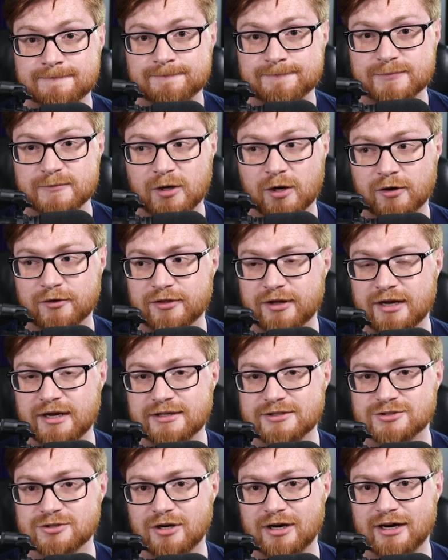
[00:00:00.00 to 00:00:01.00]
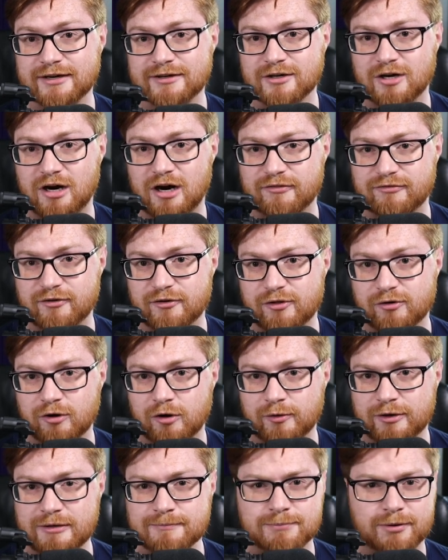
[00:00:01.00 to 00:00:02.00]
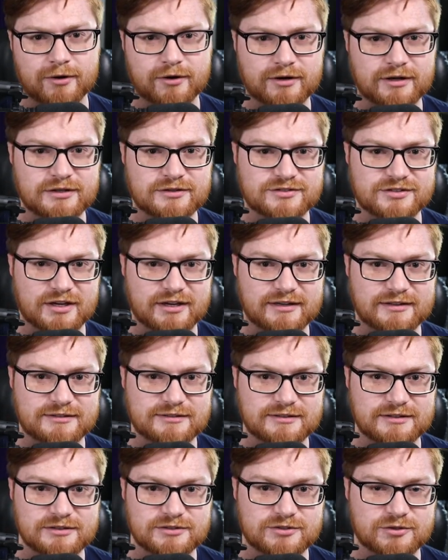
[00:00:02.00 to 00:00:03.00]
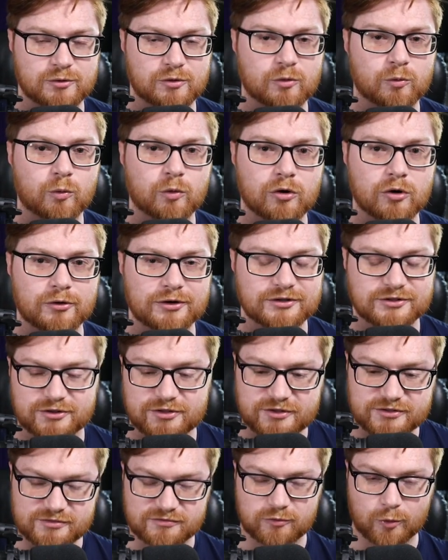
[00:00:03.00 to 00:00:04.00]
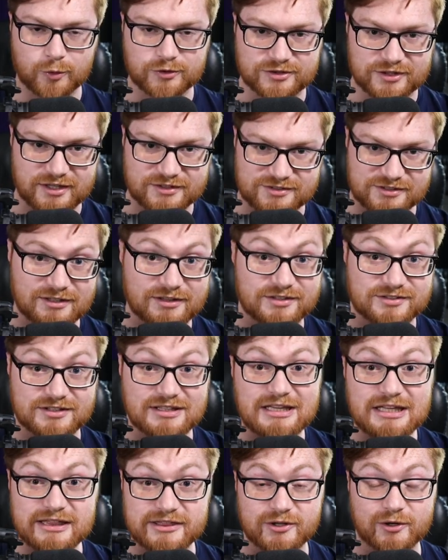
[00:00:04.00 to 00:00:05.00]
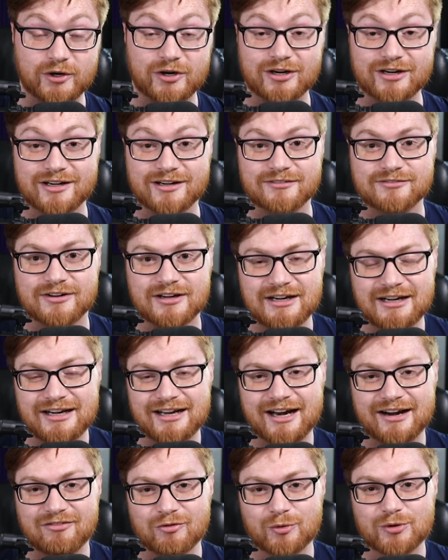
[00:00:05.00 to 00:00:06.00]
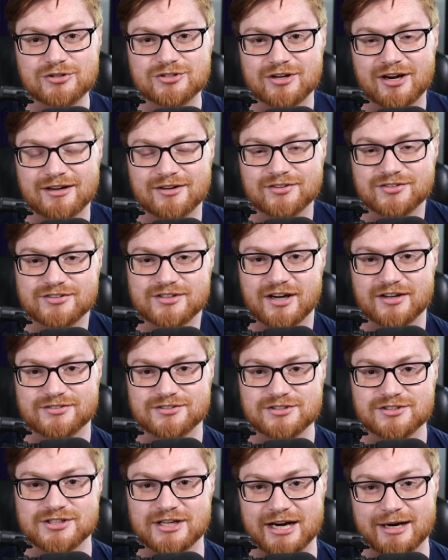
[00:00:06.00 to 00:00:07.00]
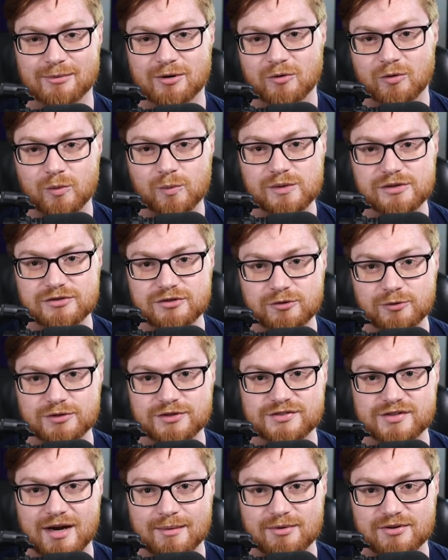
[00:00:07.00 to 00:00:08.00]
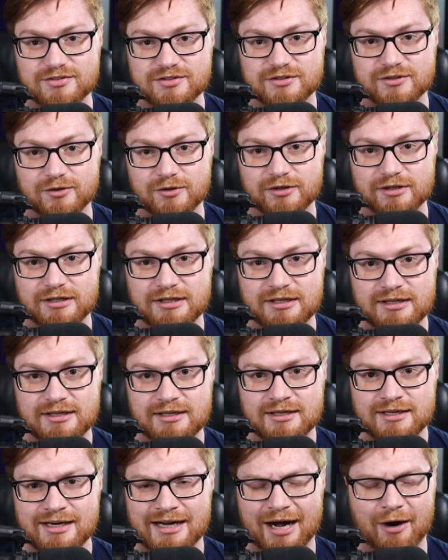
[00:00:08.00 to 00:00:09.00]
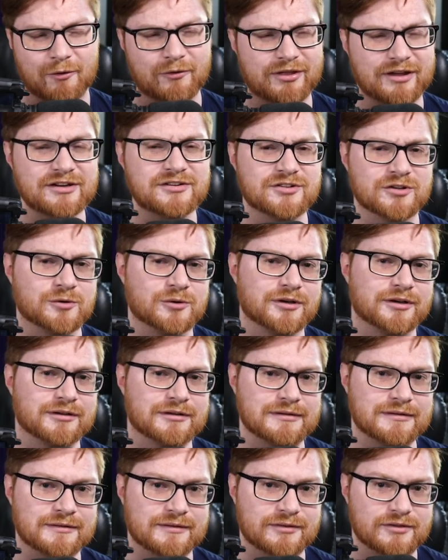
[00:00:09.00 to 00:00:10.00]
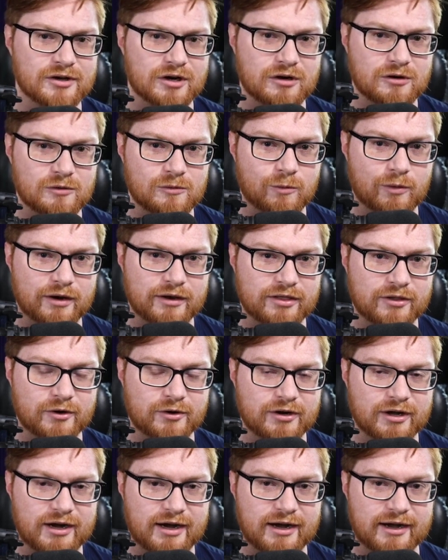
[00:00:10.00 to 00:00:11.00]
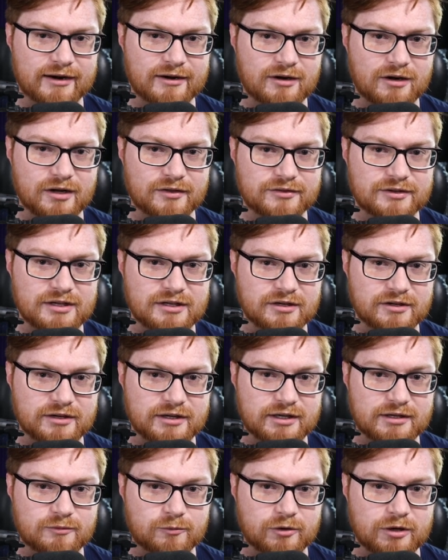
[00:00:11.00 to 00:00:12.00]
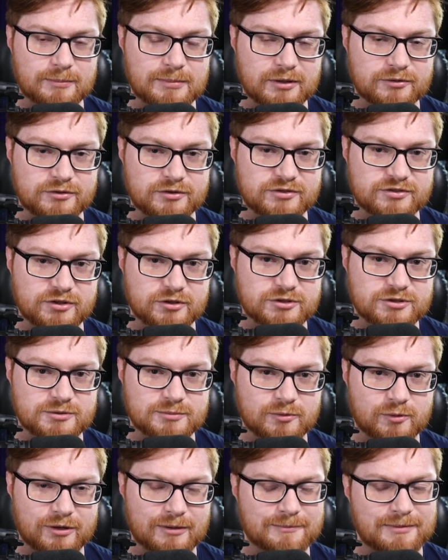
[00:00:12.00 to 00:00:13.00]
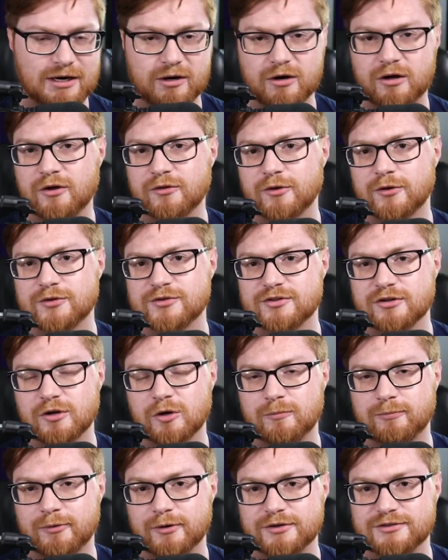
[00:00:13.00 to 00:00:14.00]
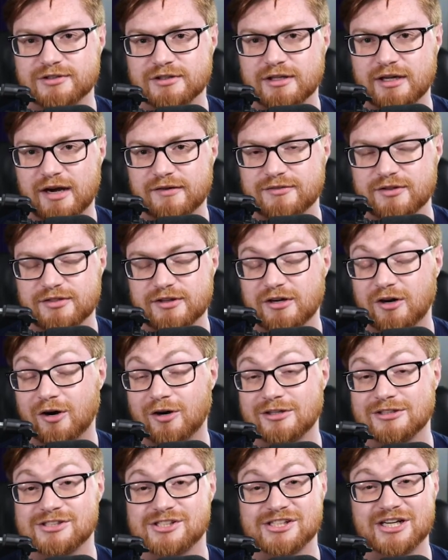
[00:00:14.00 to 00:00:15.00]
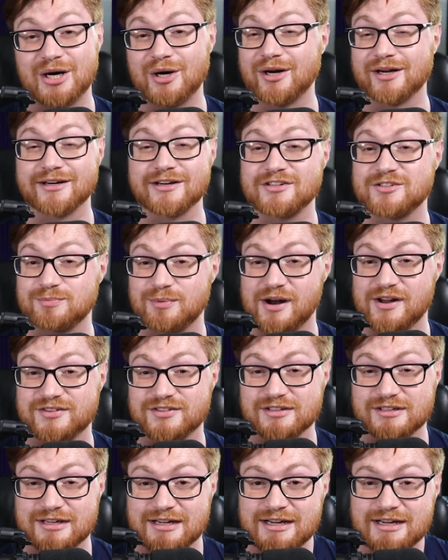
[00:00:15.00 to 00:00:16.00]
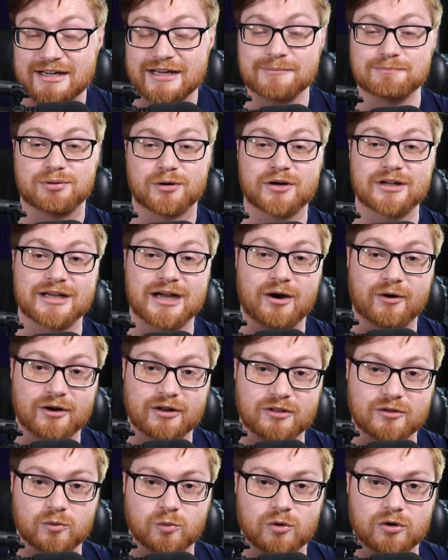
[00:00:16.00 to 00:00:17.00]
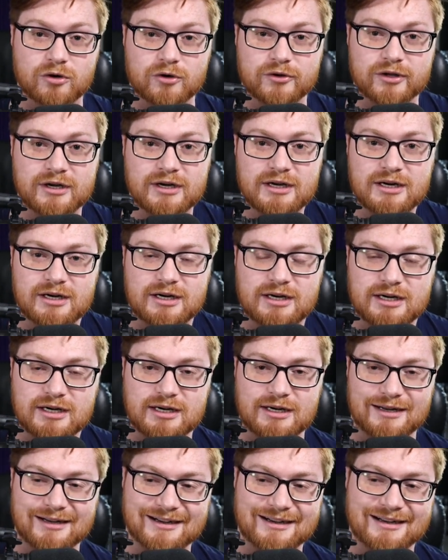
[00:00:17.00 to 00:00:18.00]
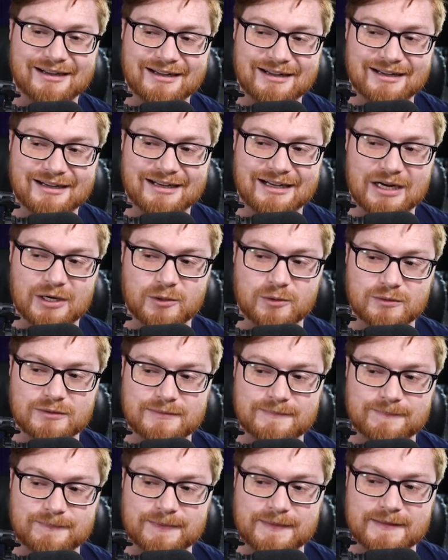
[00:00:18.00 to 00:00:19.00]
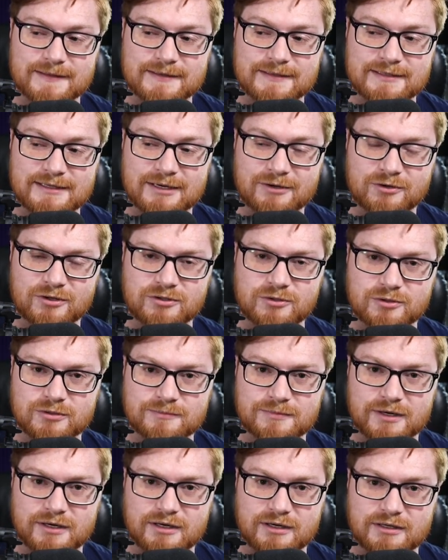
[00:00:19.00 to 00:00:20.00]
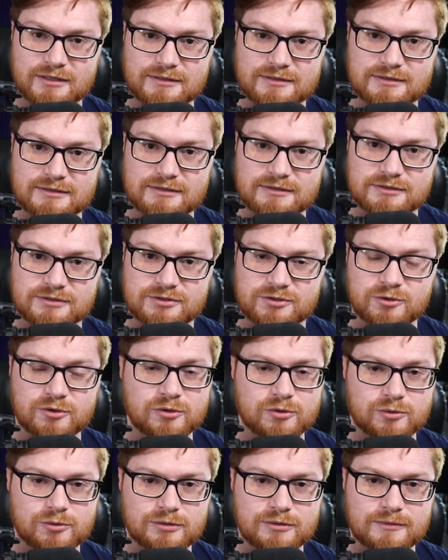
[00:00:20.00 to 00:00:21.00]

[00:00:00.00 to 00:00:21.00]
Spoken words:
Are they trying to offer their own input and insight into the world, into this vortex, into this ether of everyone trying to discuss and chat about what we do in cybersecurity? How are they doing, though, when they're not on the internet? What about their social? What about all those low points in life that they aren't sharing and expressing and putting out in the world? How can you compare? Do you?